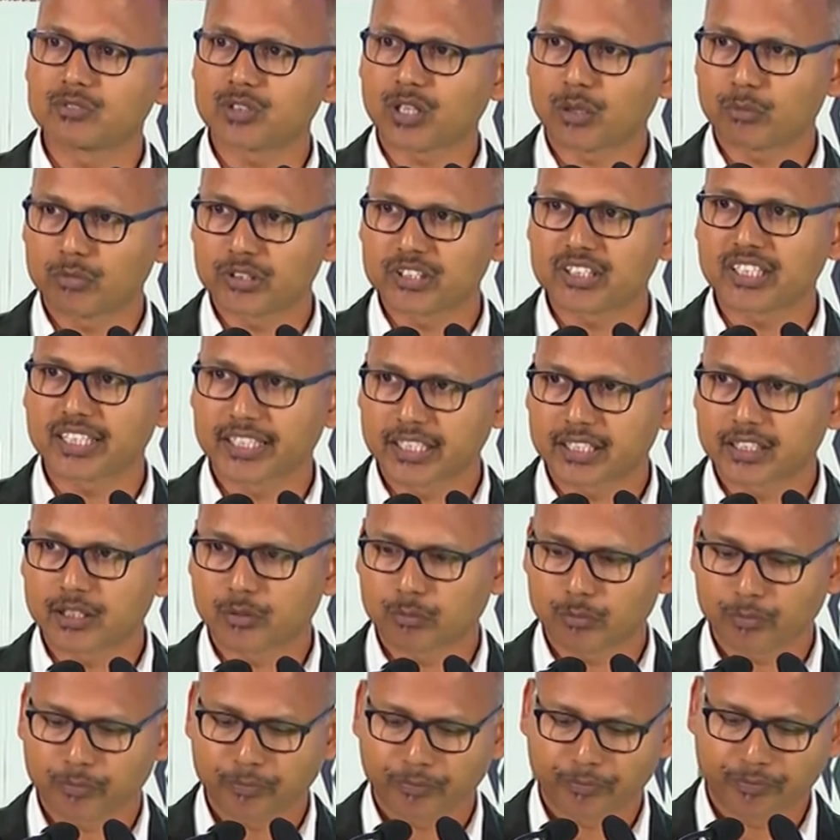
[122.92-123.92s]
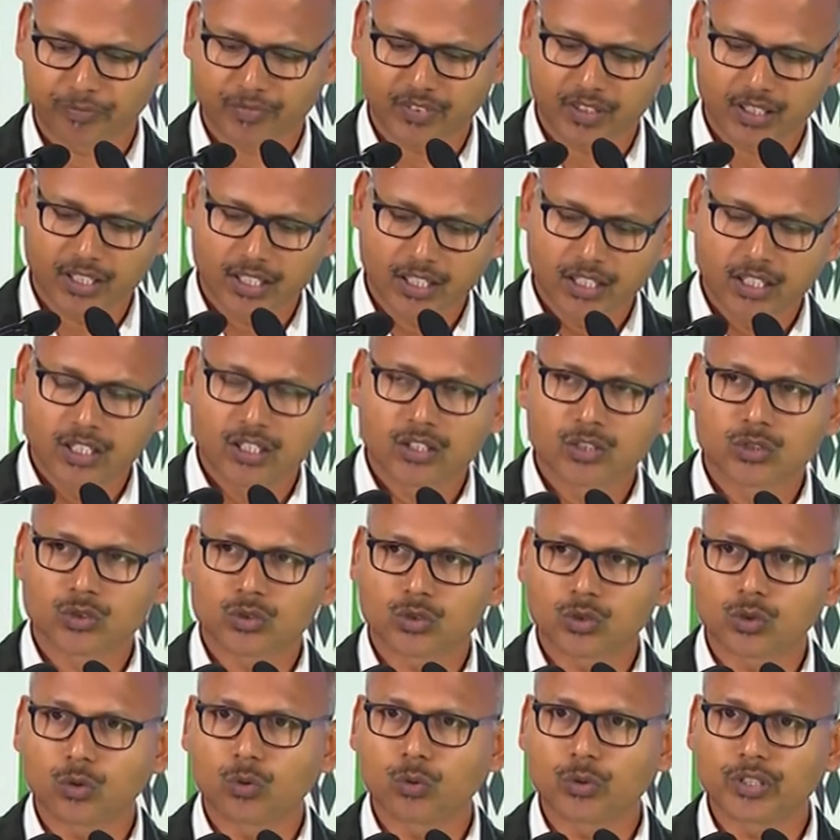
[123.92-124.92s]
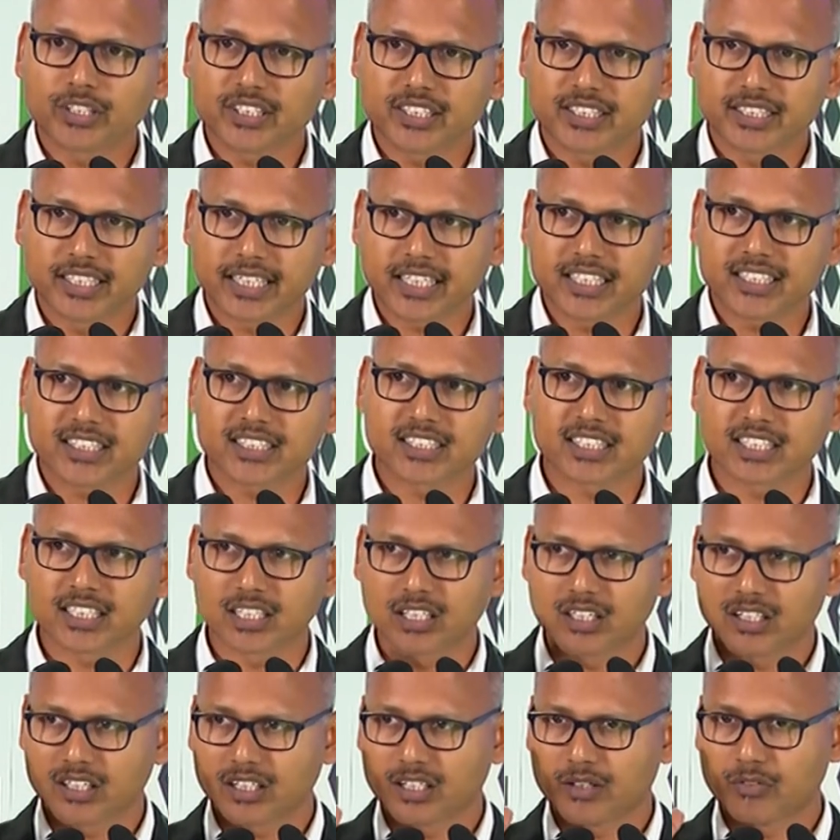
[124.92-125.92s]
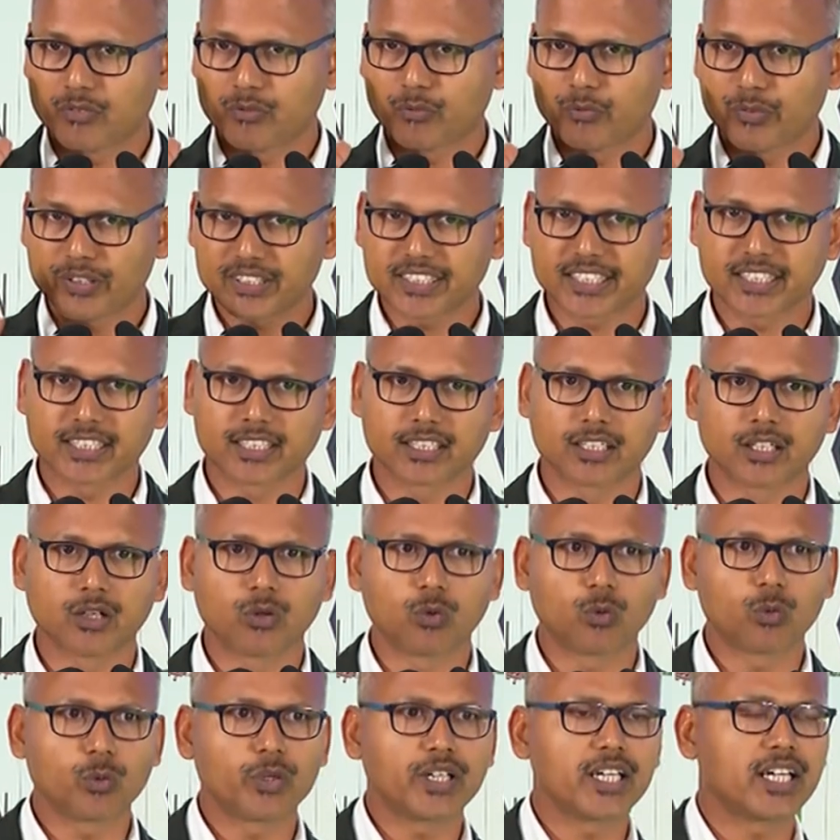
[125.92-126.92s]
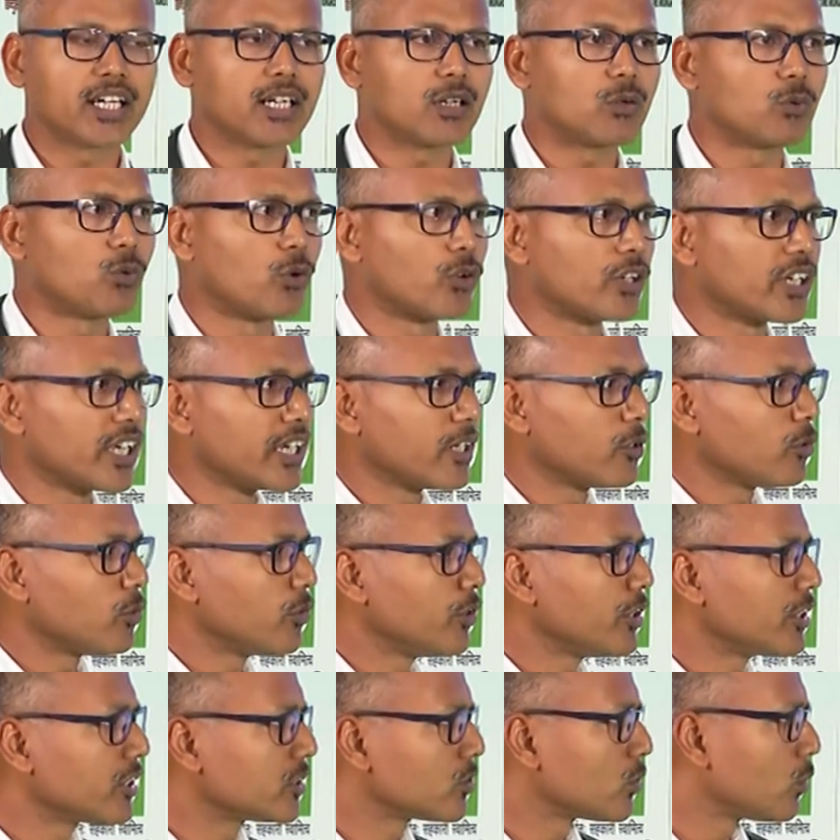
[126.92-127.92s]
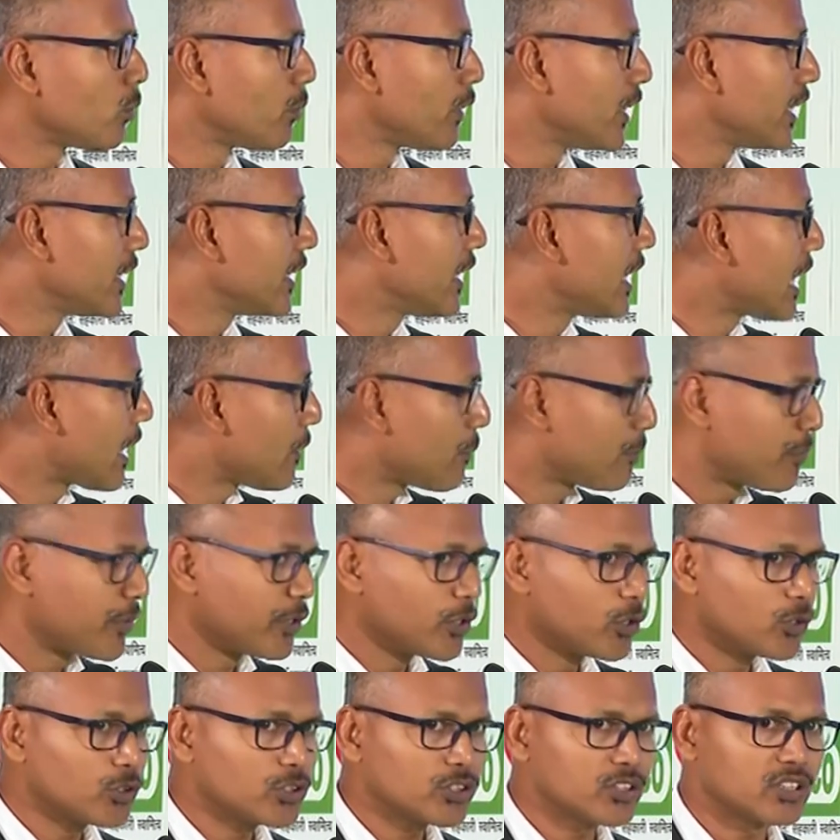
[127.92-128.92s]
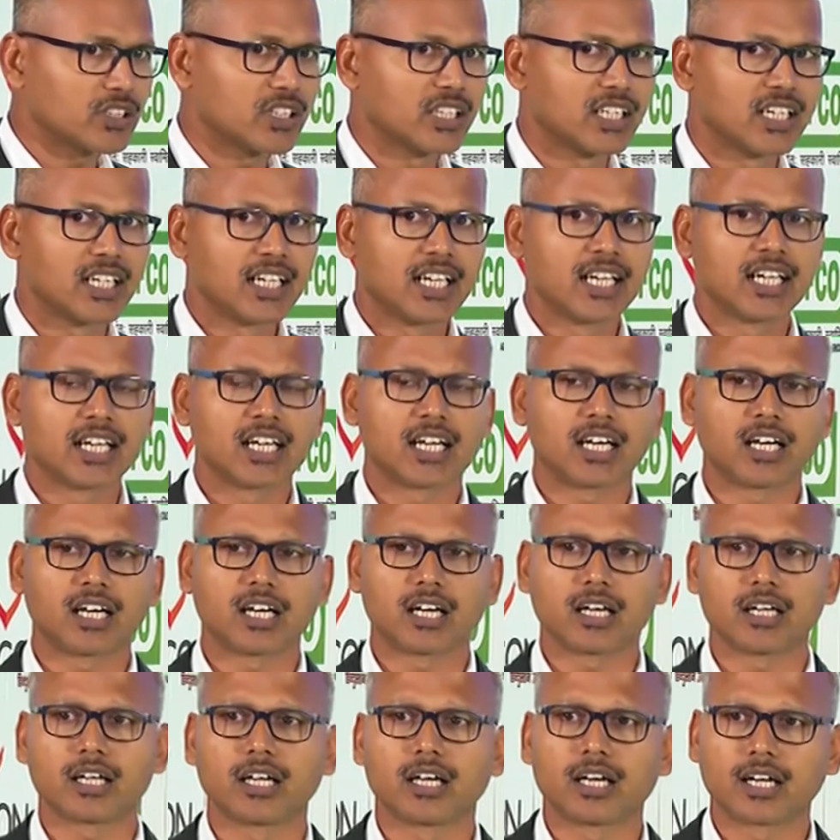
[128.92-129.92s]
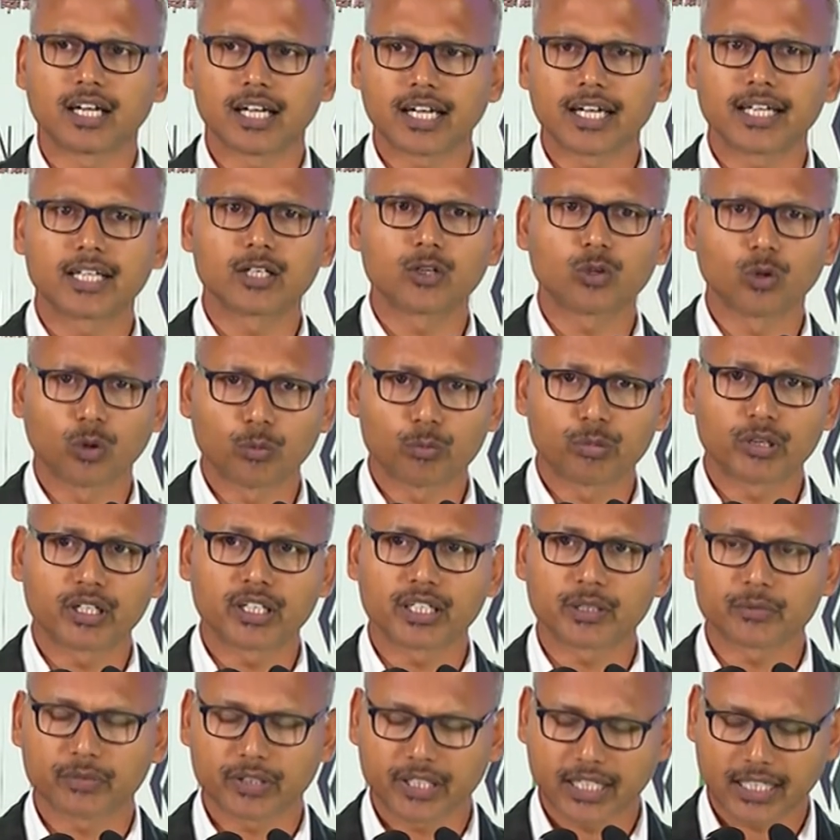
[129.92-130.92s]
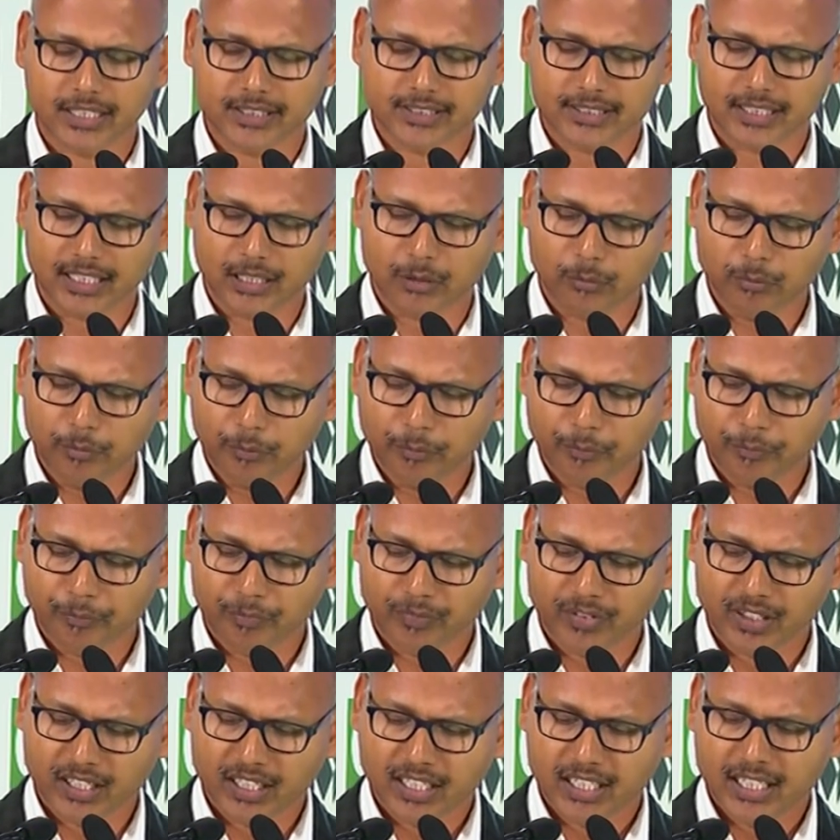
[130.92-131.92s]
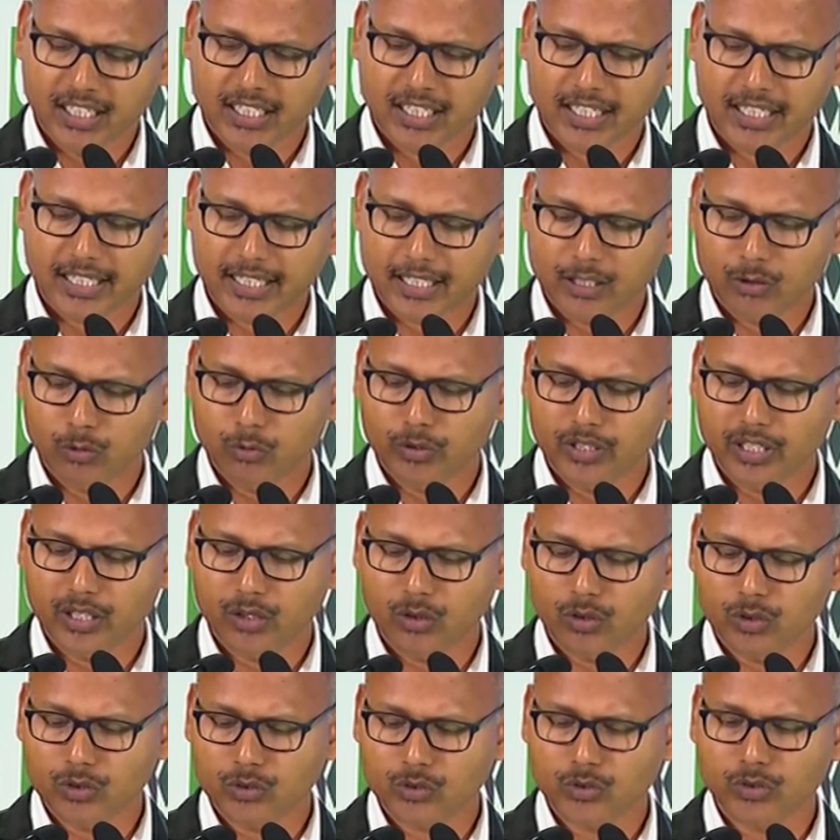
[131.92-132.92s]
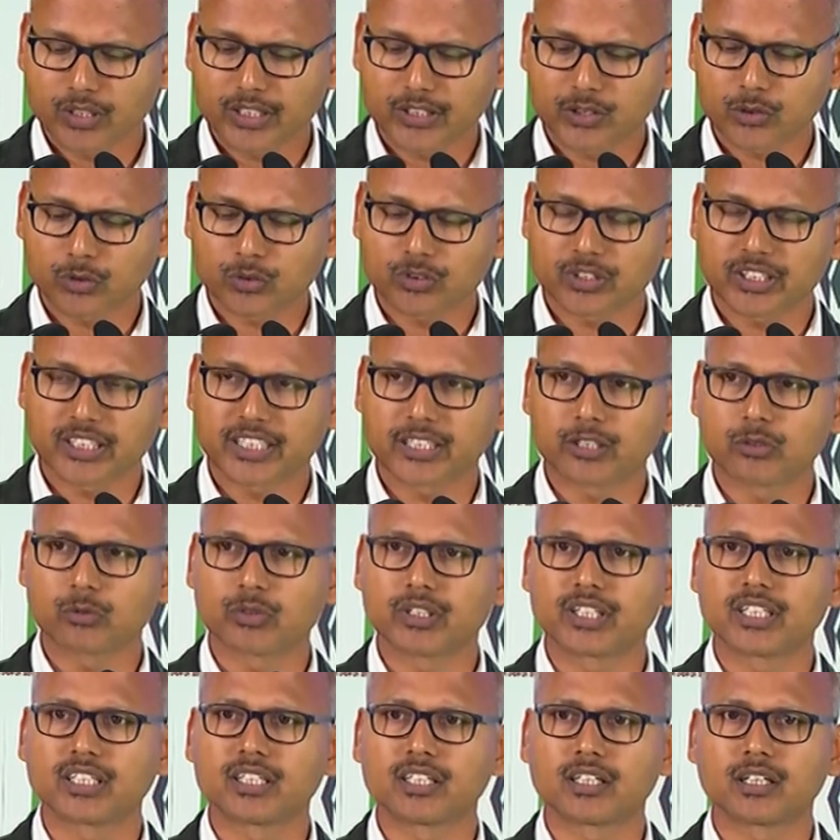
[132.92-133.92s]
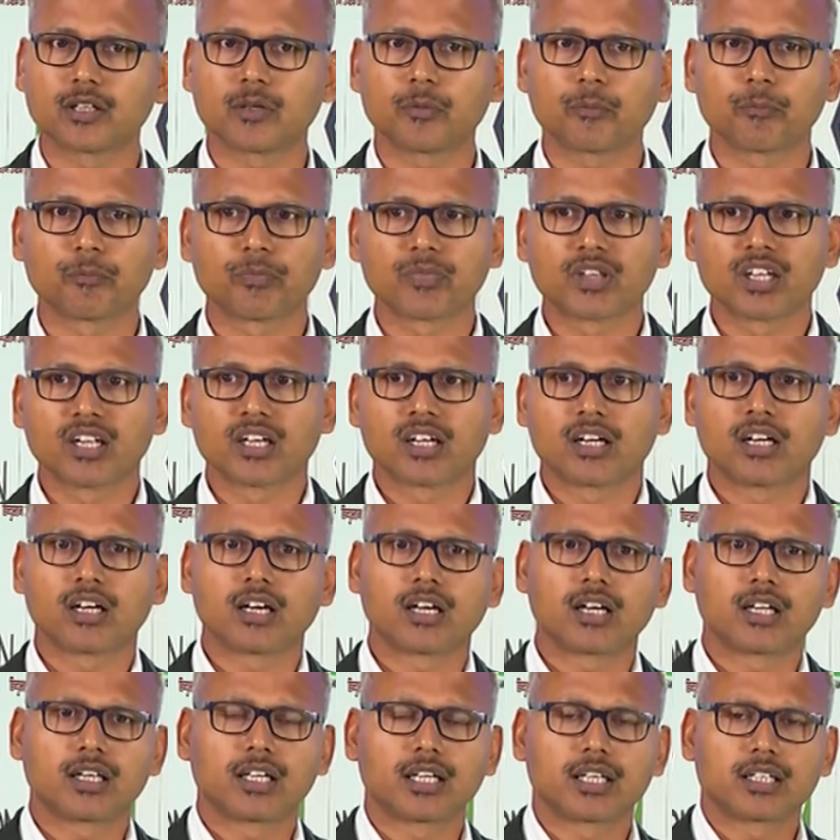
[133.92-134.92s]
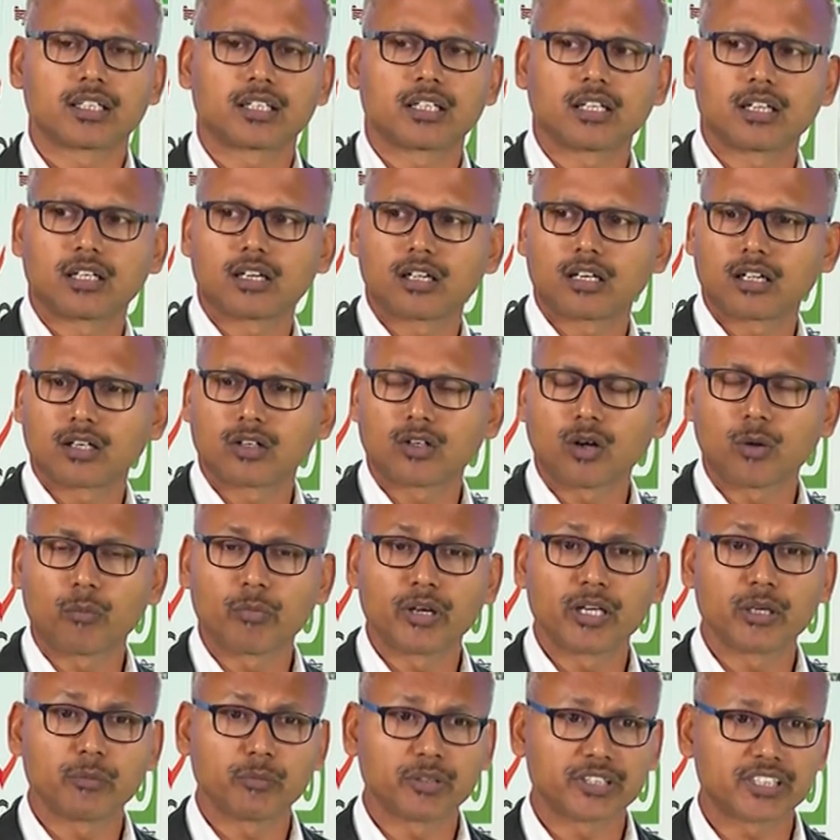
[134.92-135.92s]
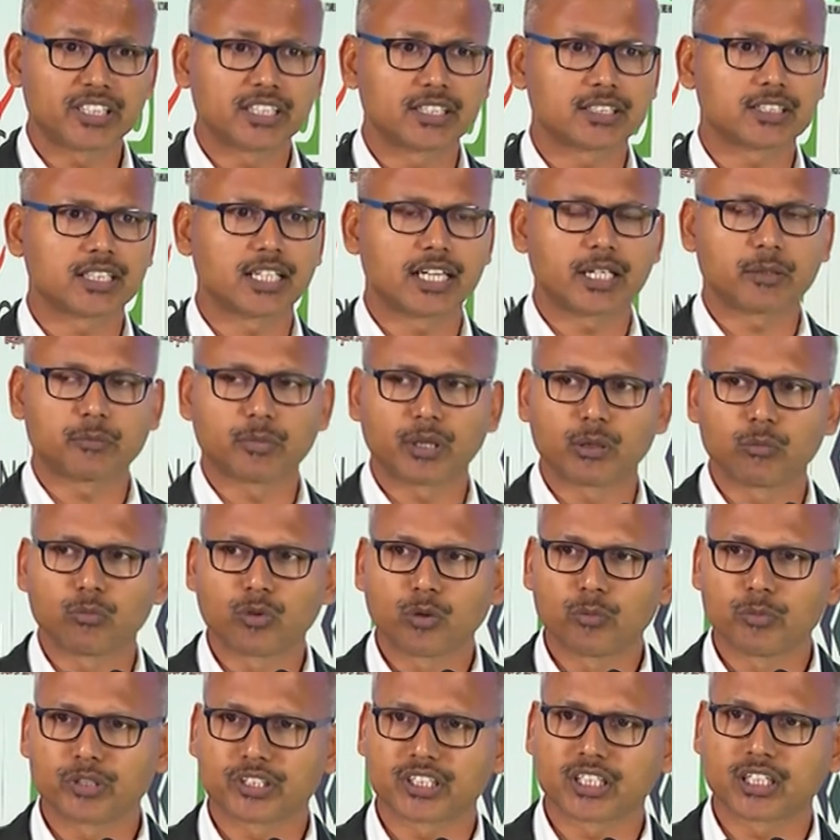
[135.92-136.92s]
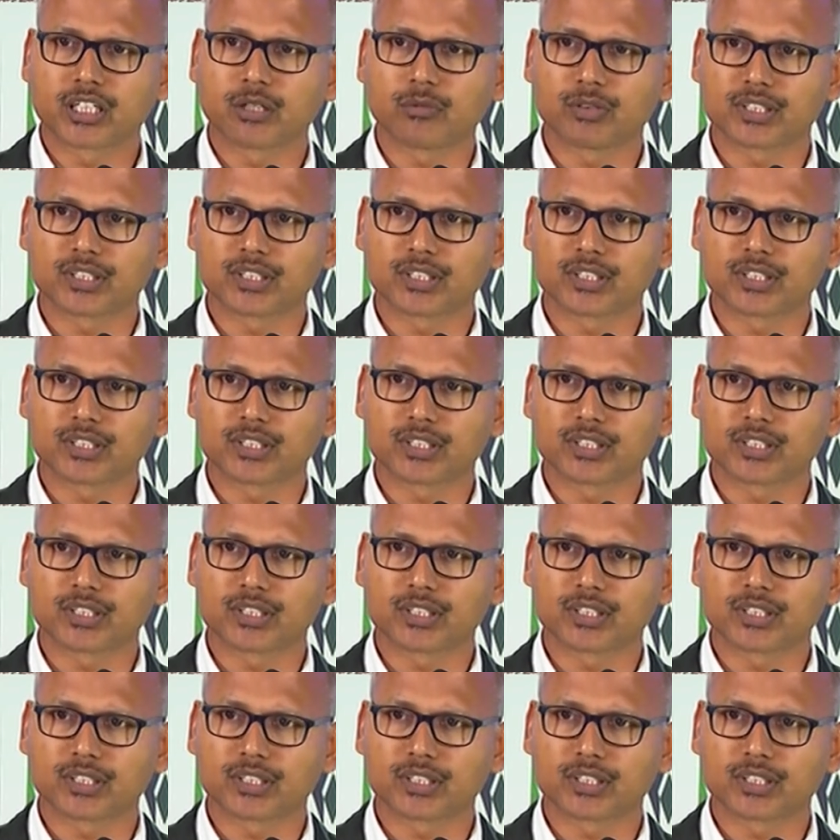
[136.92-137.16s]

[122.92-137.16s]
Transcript: farmers' income. So with that vision, we are working with so many FPOs and cooperative in Assam, and we are also associated with the government missions like Bamboo Mission of